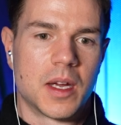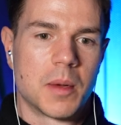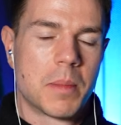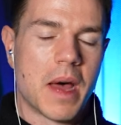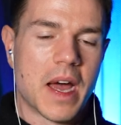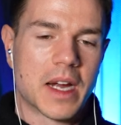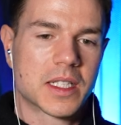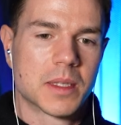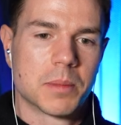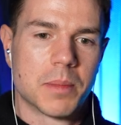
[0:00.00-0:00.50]

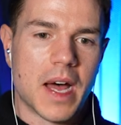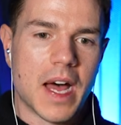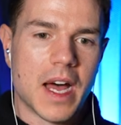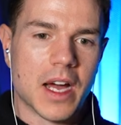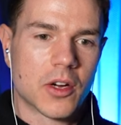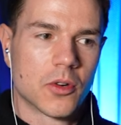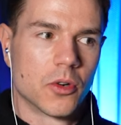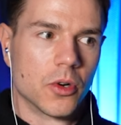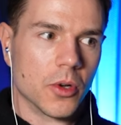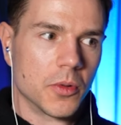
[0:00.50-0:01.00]
back to
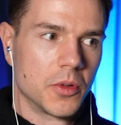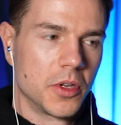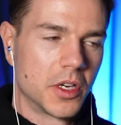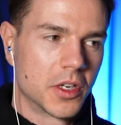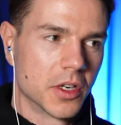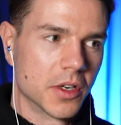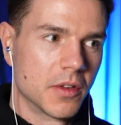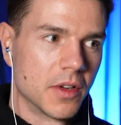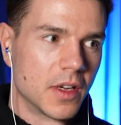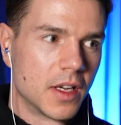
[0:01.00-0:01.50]
back, or you
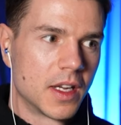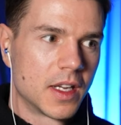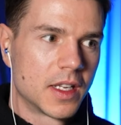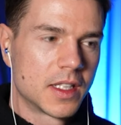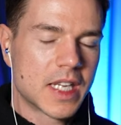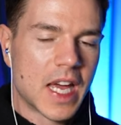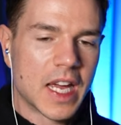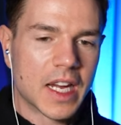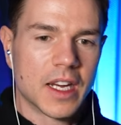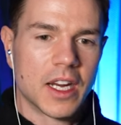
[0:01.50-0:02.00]
could
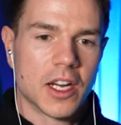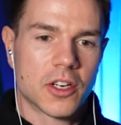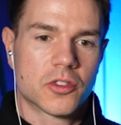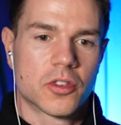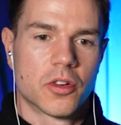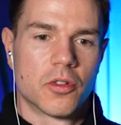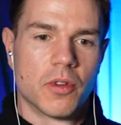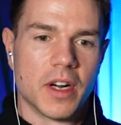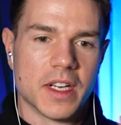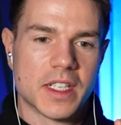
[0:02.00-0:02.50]
take an
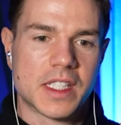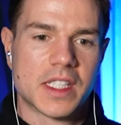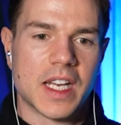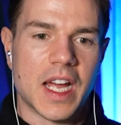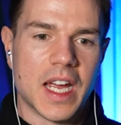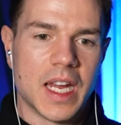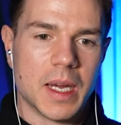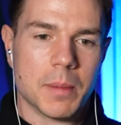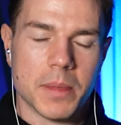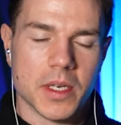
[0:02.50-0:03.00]
extra rest
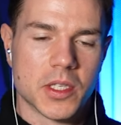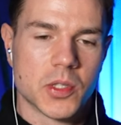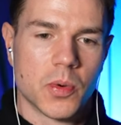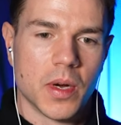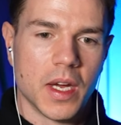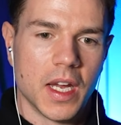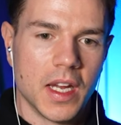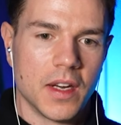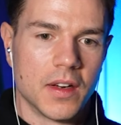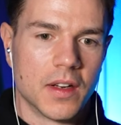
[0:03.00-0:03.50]
day in
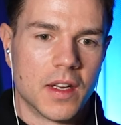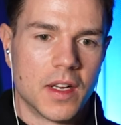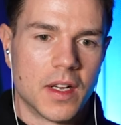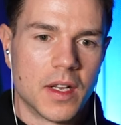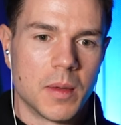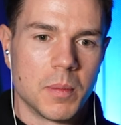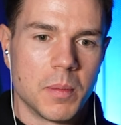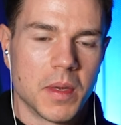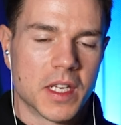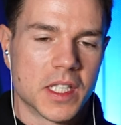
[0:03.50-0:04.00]
between
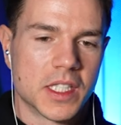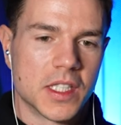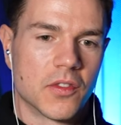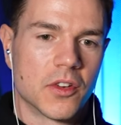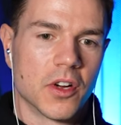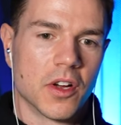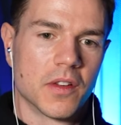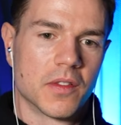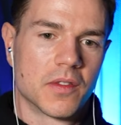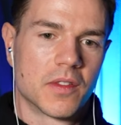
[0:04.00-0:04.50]
because you've
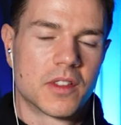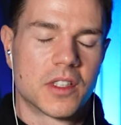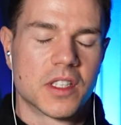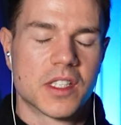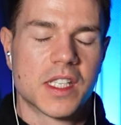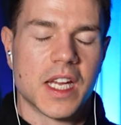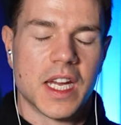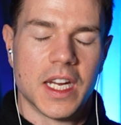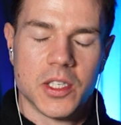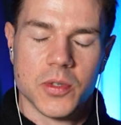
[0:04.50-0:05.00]
got,
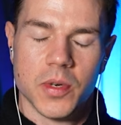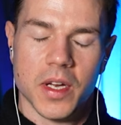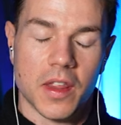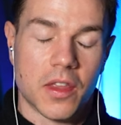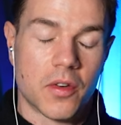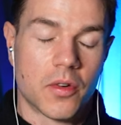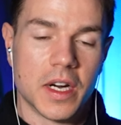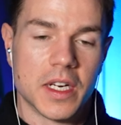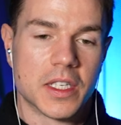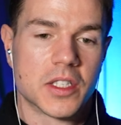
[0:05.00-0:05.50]
just say you're doing it
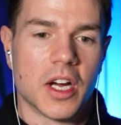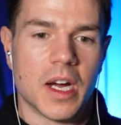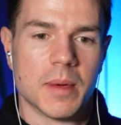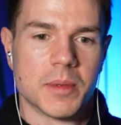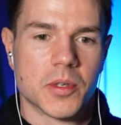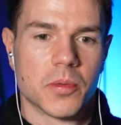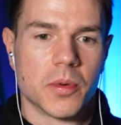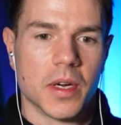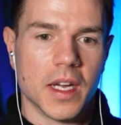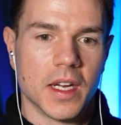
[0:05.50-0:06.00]
three
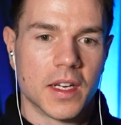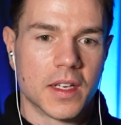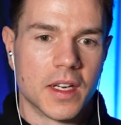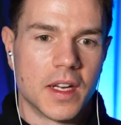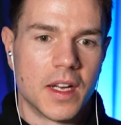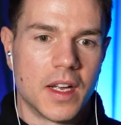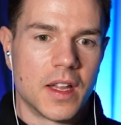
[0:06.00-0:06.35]
times a week.